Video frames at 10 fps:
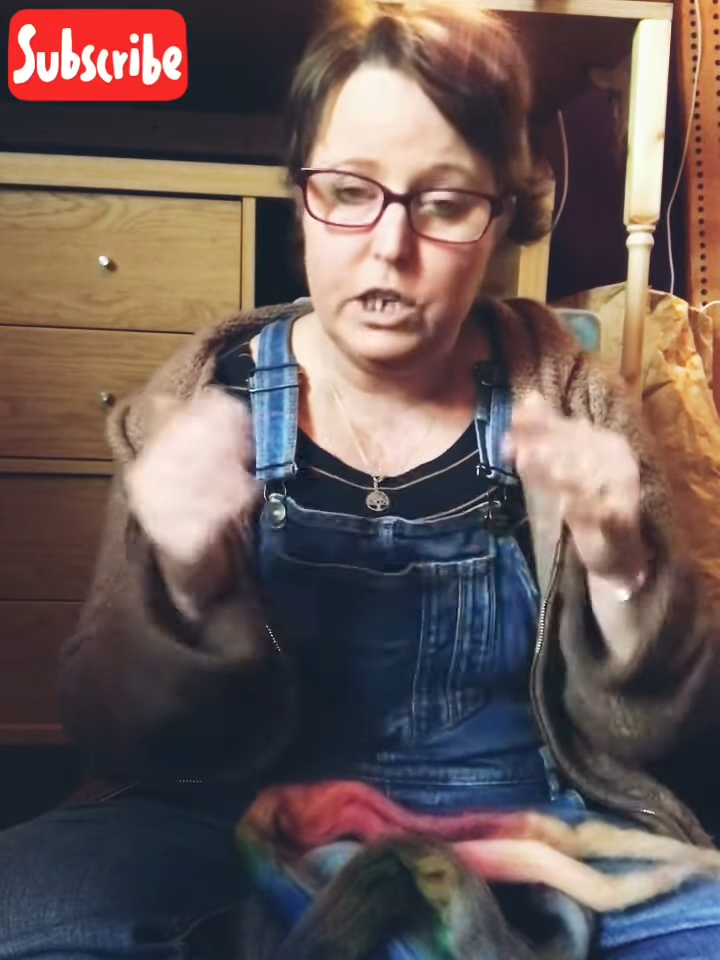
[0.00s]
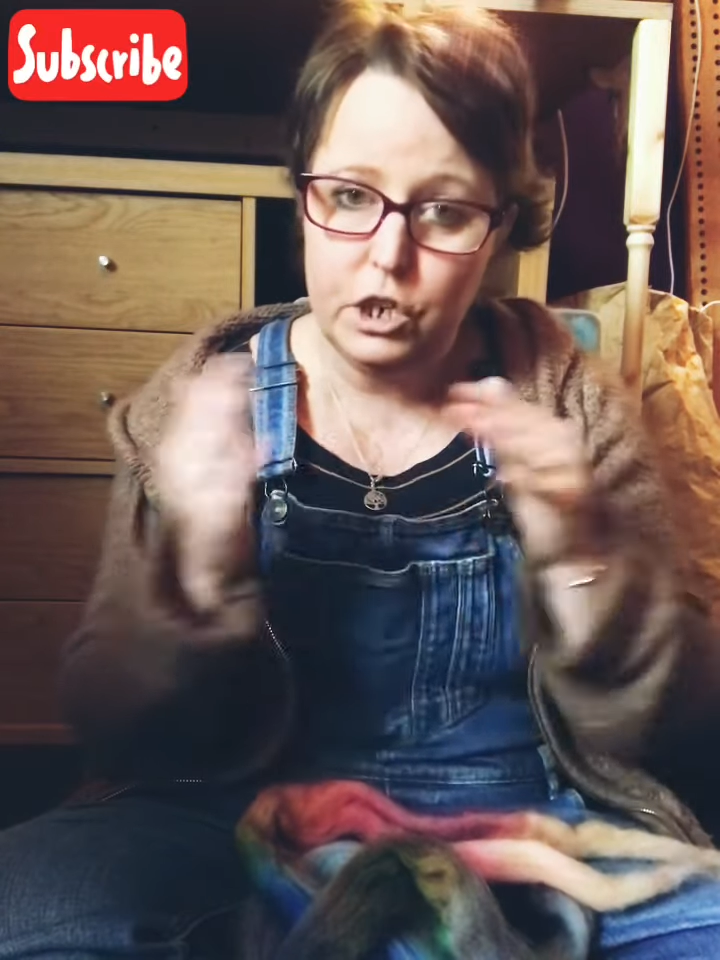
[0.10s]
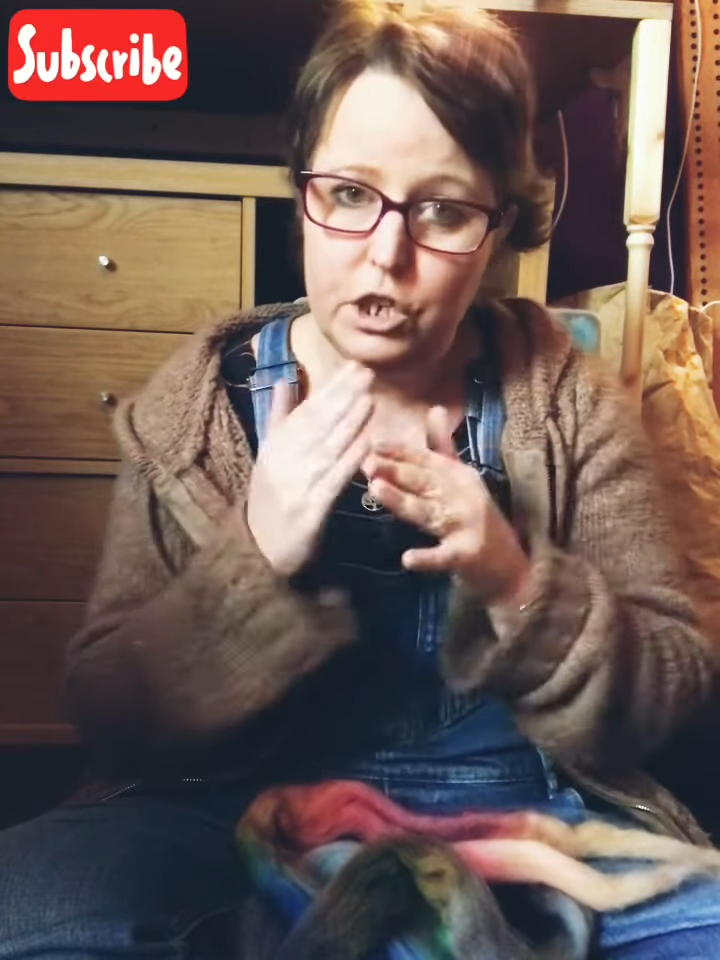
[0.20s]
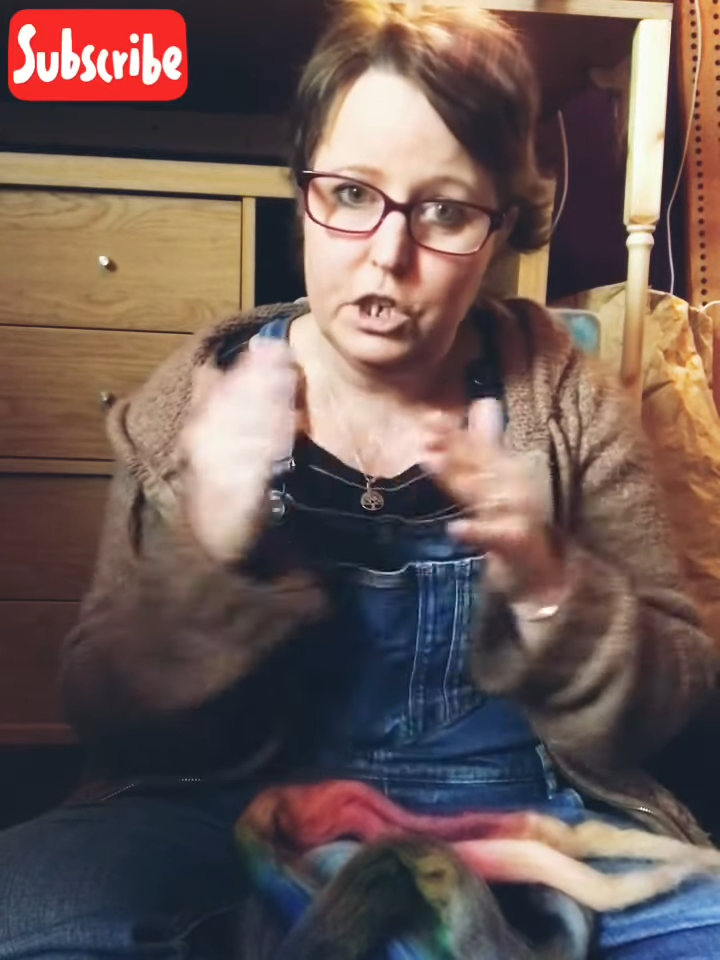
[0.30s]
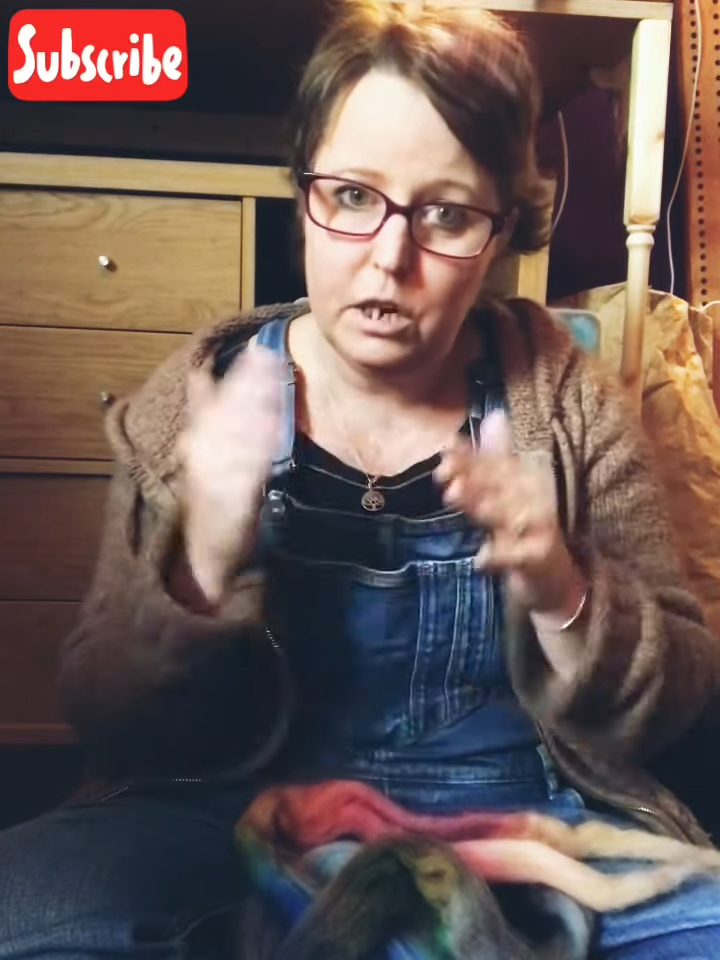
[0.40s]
just to